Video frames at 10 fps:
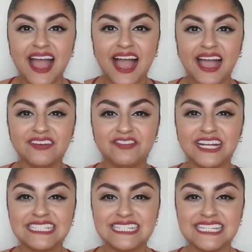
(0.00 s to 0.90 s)
Hi
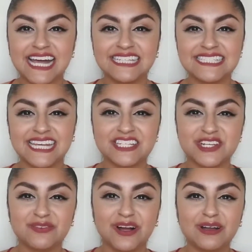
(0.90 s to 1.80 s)
friends, it's Alexandria
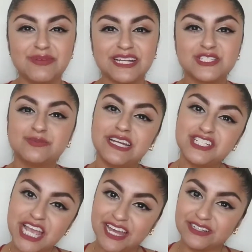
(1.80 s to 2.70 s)
and welcome back to my
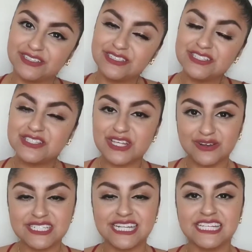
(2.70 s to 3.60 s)
channel. So
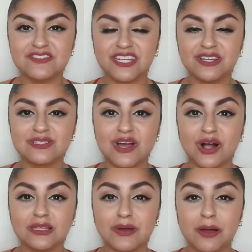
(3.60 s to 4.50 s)
today's video is
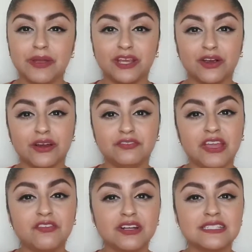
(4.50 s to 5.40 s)
all about my current
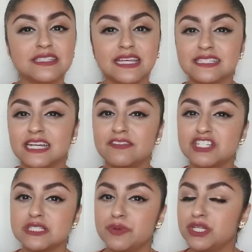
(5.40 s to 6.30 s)
favorites, things that I've
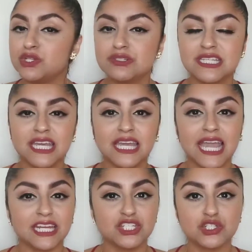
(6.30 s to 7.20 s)
just been using
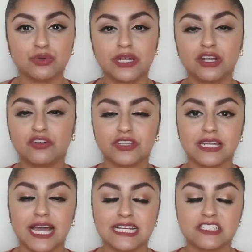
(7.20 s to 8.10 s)
and enjoying over the
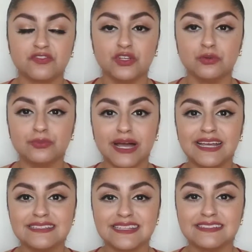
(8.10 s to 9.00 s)
last few
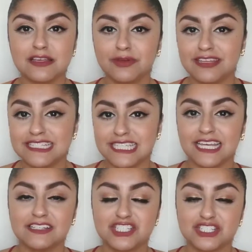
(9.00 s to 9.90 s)
months, and some of these
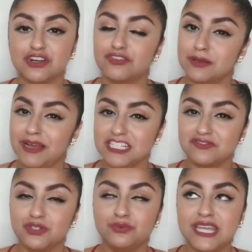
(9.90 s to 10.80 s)
things just over the past
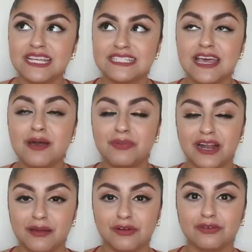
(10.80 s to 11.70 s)
few weeks, but
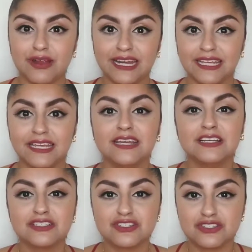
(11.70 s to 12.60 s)
I'm already
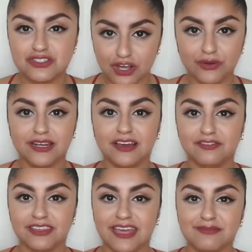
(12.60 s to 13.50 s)
so in love
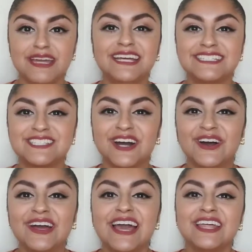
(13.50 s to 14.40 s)
with them.
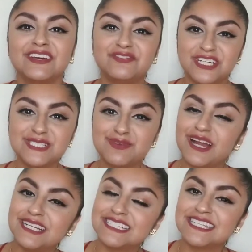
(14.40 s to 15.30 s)
So the first
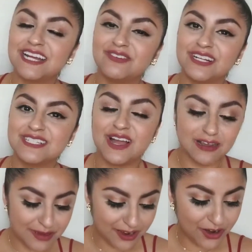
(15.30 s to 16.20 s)
products that I want to talk
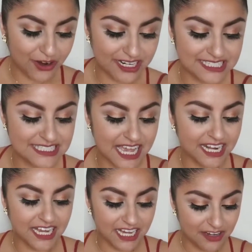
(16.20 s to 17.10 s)
about are a
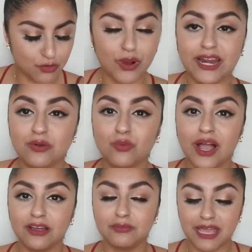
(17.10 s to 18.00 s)
set of Wet n
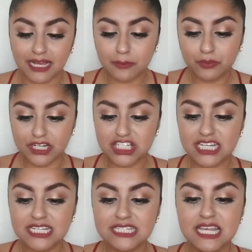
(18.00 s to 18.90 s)
Wild makeup
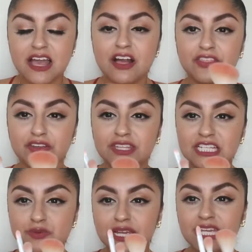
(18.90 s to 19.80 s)
brushes. They're
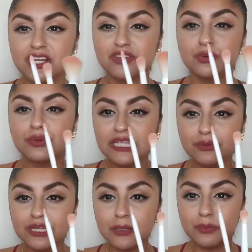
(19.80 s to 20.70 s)
these right here. They're
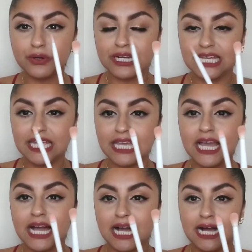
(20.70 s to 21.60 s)
really pretty.
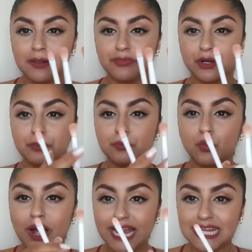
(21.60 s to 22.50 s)
They're
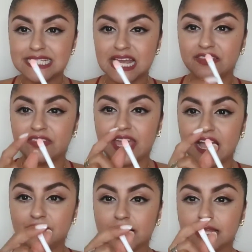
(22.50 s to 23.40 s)
white and then they
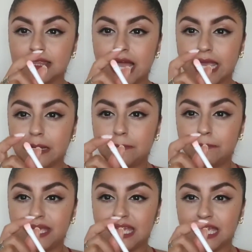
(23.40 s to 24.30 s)
have like a light
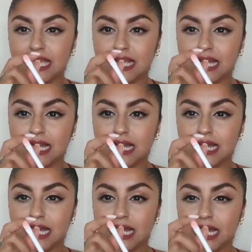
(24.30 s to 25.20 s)
pink
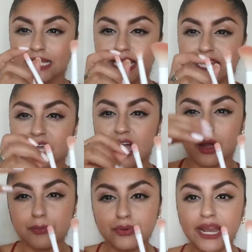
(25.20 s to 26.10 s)
like
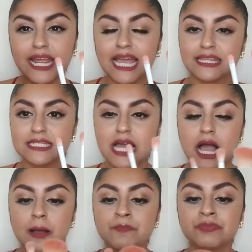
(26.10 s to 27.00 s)
ombre at the
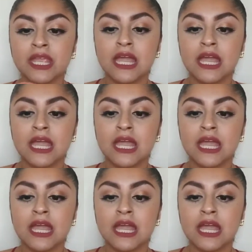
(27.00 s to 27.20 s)
top.